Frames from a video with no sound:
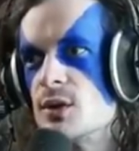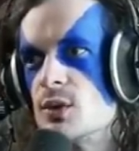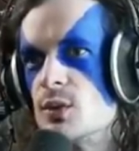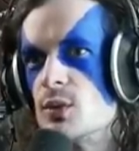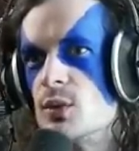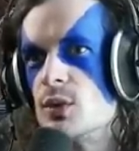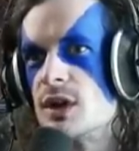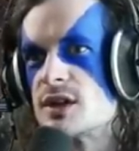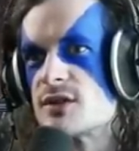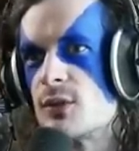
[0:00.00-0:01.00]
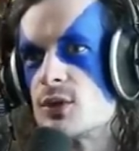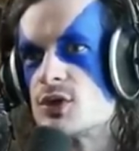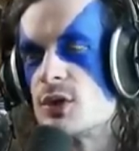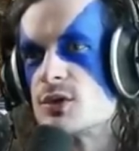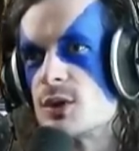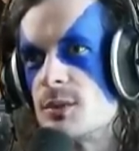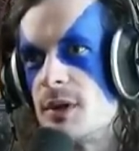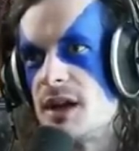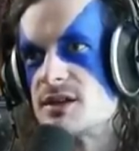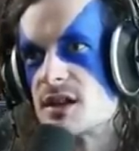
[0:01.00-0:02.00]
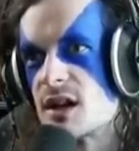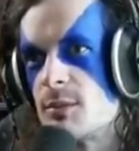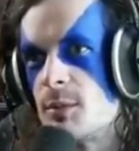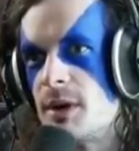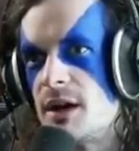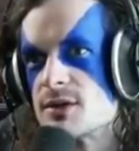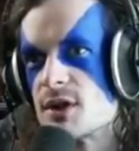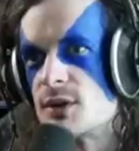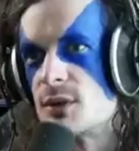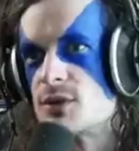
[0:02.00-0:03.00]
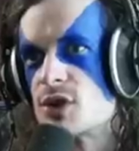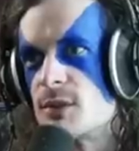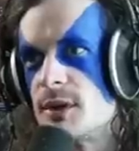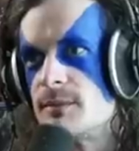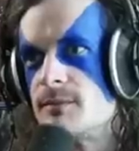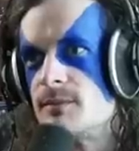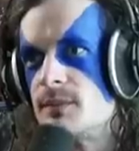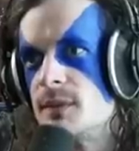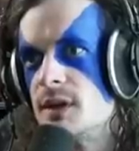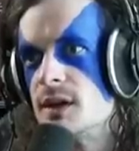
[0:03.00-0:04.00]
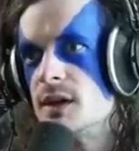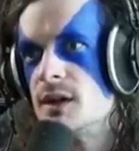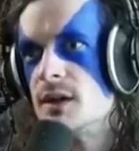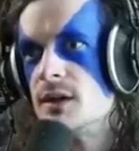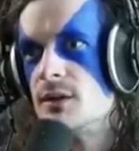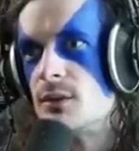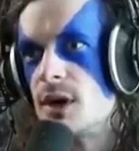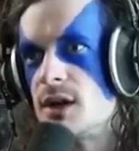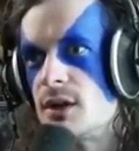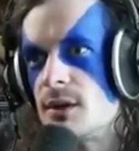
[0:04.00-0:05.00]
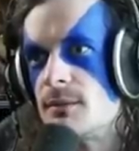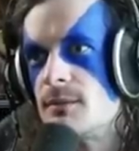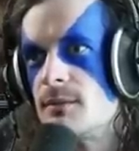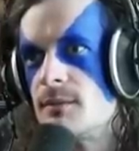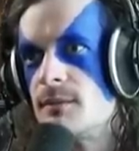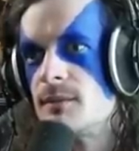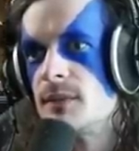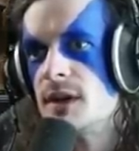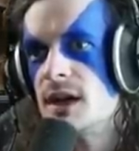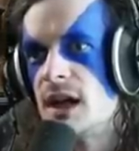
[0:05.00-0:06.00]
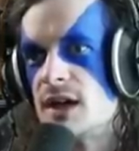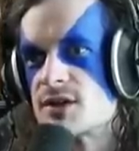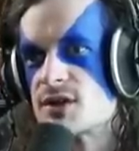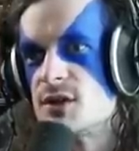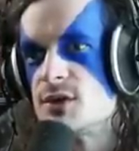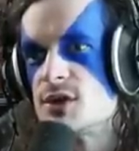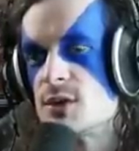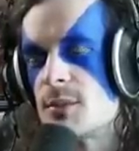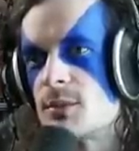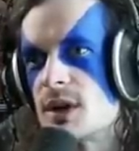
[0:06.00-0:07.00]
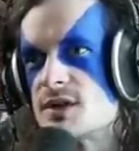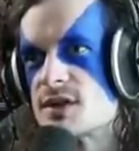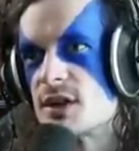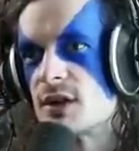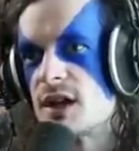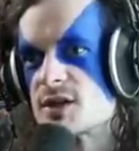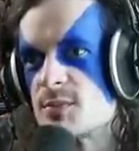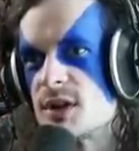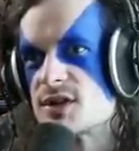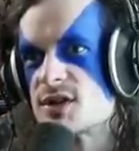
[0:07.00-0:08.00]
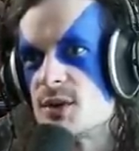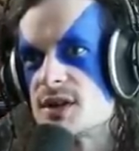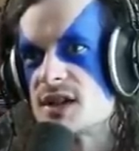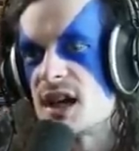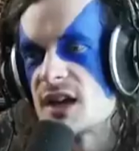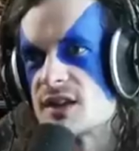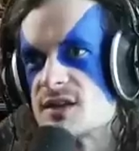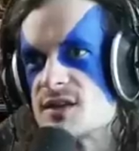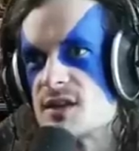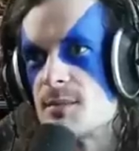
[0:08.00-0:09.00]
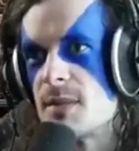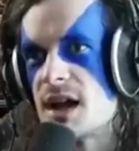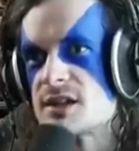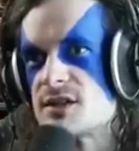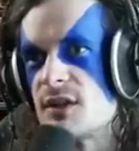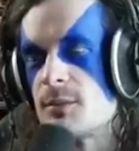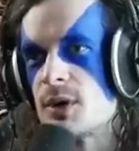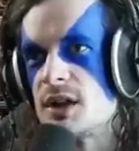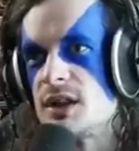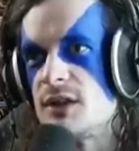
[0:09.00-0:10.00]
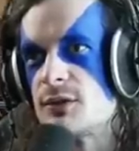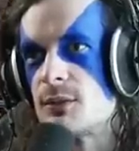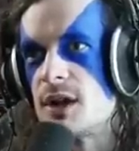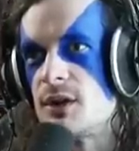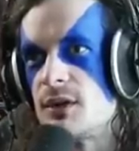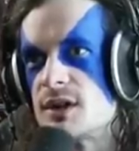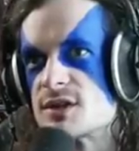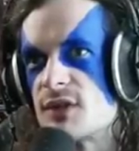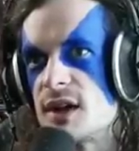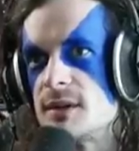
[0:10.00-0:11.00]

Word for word: Ooh, gets four drones with the Banes and a couple Biles on the Roach Army. Reynor has two two upgrade. Serral has plus two attack. This is a massive upgrade lead for Reynor in this fight.